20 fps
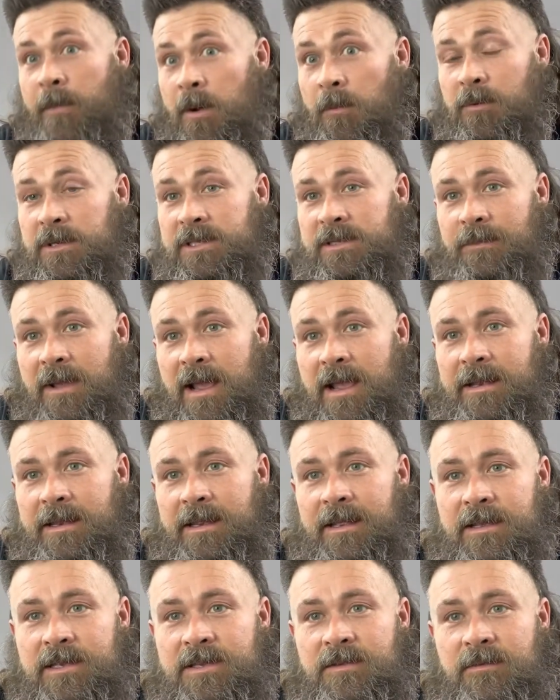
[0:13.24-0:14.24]
up with some
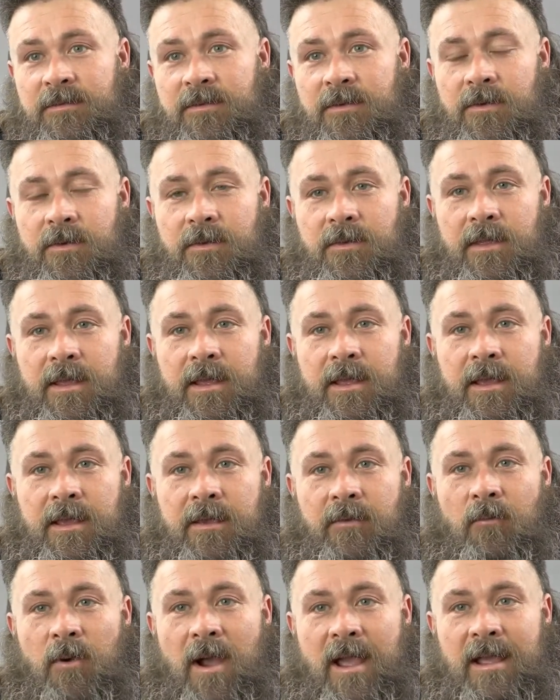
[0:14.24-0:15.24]
ideas for
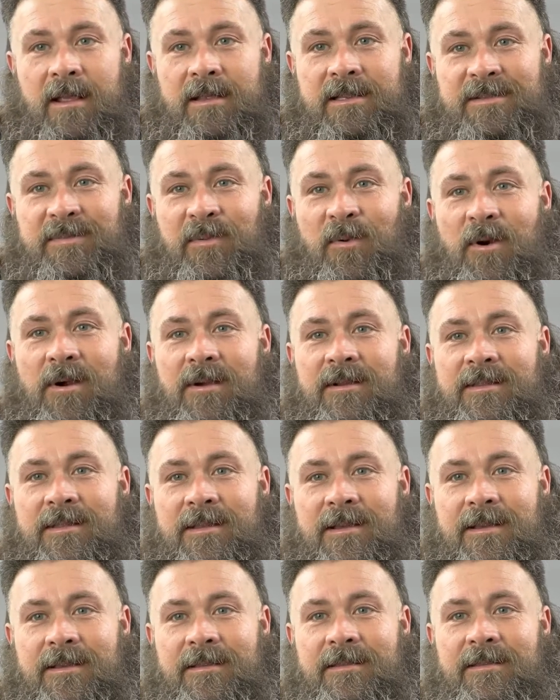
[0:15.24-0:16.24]
the WANGSPORT,
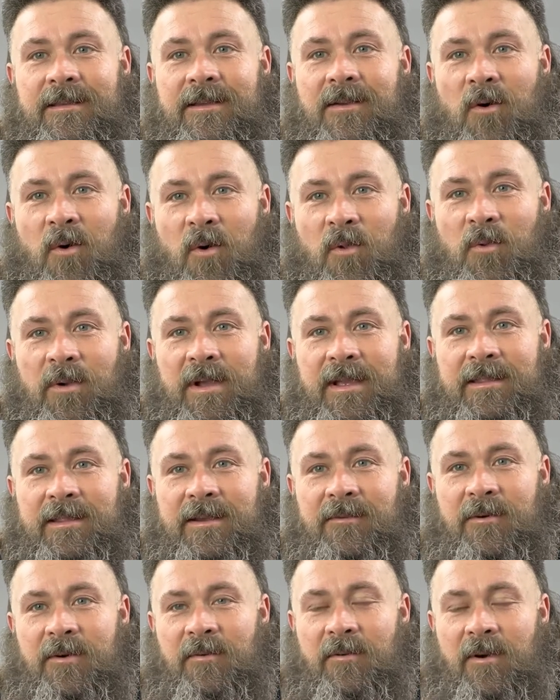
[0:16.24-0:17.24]
the Goldwing
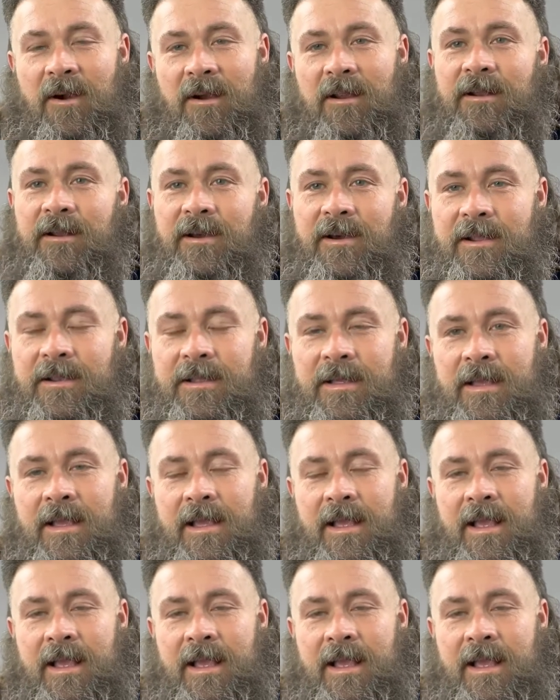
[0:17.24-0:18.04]
that we're working on.